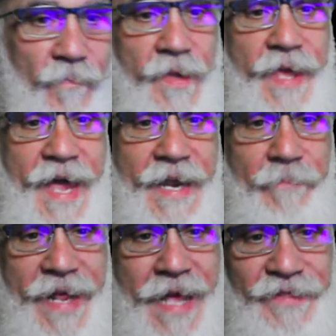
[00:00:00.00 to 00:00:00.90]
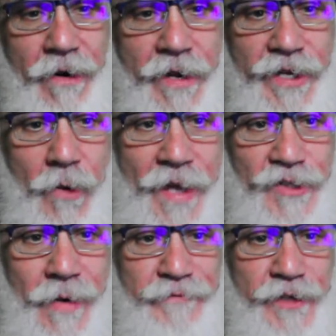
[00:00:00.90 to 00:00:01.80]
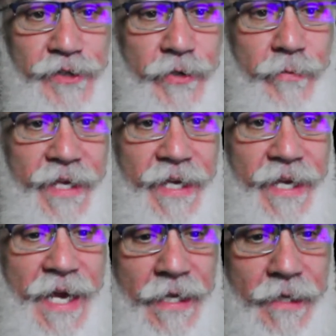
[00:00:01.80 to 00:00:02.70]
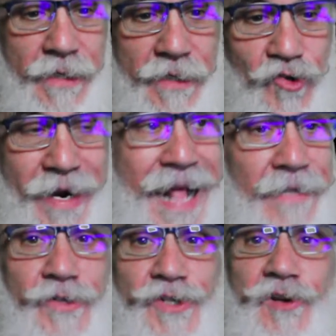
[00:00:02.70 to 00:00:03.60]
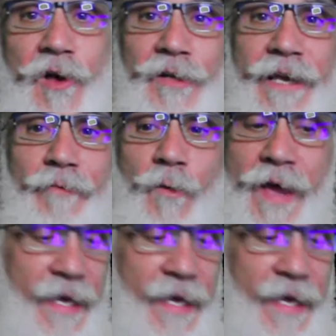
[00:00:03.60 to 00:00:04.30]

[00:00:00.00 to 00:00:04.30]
Yeah, anybody out there? I do have to do the Tridactyl skull giveaway